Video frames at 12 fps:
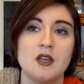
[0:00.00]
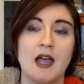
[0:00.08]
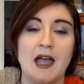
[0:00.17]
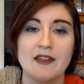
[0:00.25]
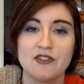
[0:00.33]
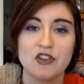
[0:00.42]

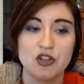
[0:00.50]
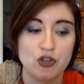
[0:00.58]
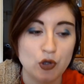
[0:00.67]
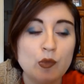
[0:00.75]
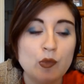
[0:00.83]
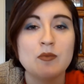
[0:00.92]
as
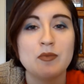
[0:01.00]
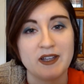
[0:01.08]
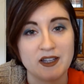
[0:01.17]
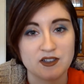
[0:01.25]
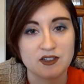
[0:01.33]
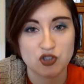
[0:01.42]
human
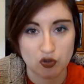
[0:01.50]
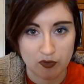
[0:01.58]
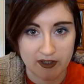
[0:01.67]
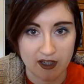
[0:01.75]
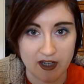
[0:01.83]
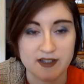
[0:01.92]
beings to
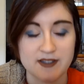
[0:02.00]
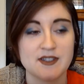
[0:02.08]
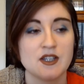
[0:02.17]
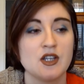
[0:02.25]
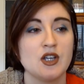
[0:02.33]
realize